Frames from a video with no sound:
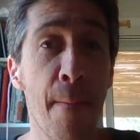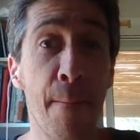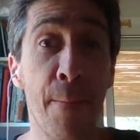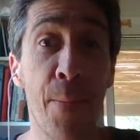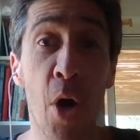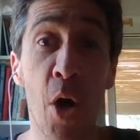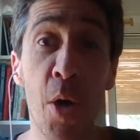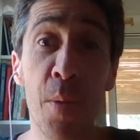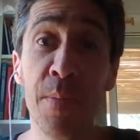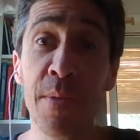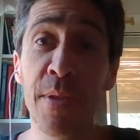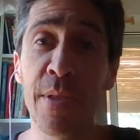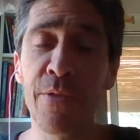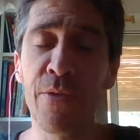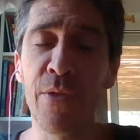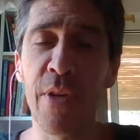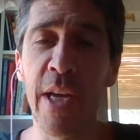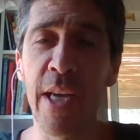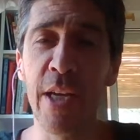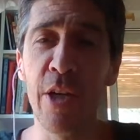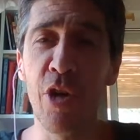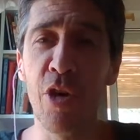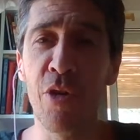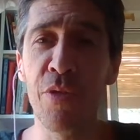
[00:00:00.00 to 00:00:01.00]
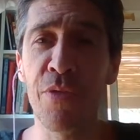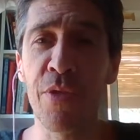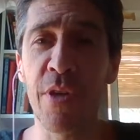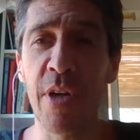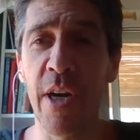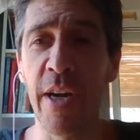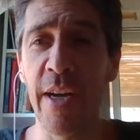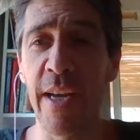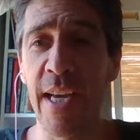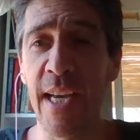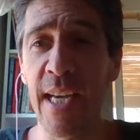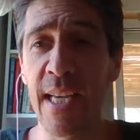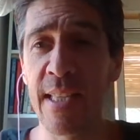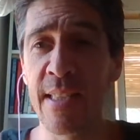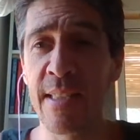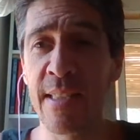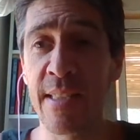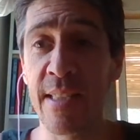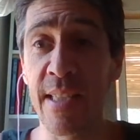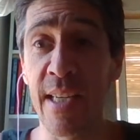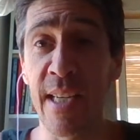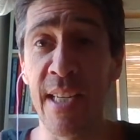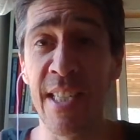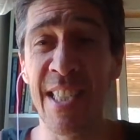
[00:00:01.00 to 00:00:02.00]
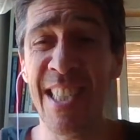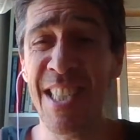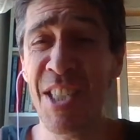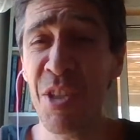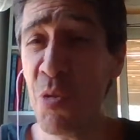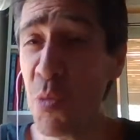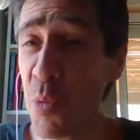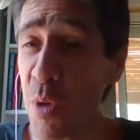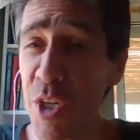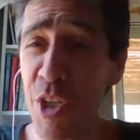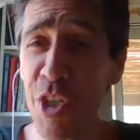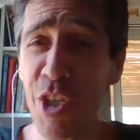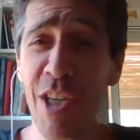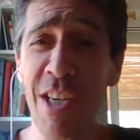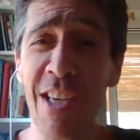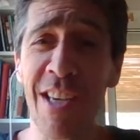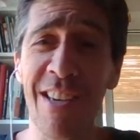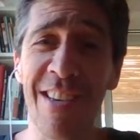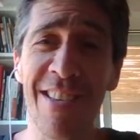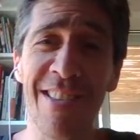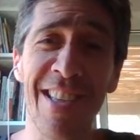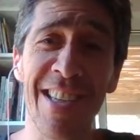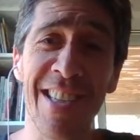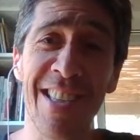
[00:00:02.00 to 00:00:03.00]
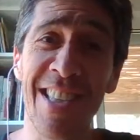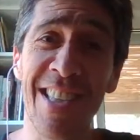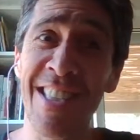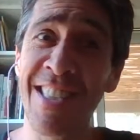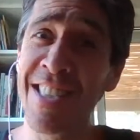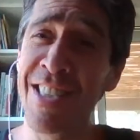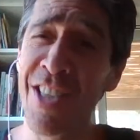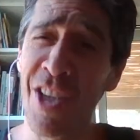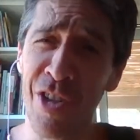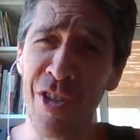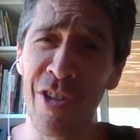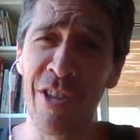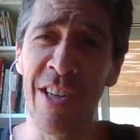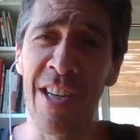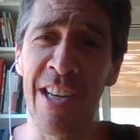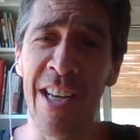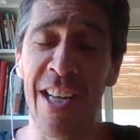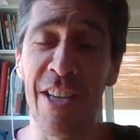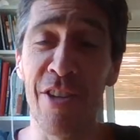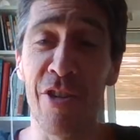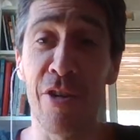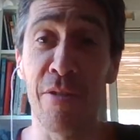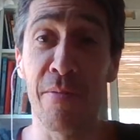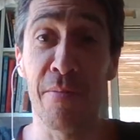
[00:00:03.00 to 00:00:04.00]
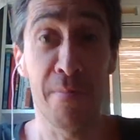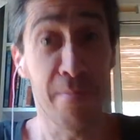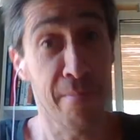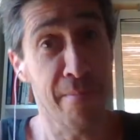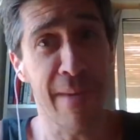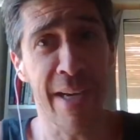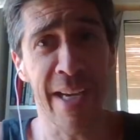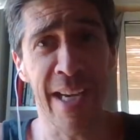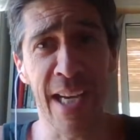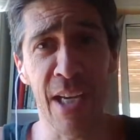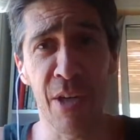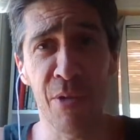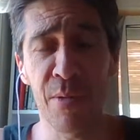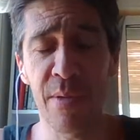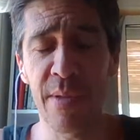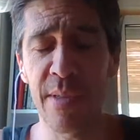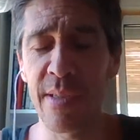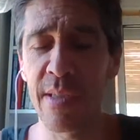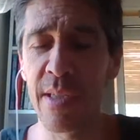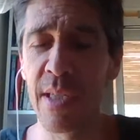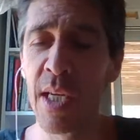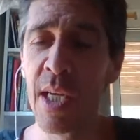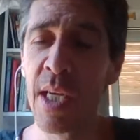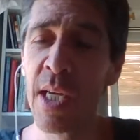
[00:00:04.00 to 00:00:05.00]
bombs flying over our heads and just wishing that it's not going to land on my house.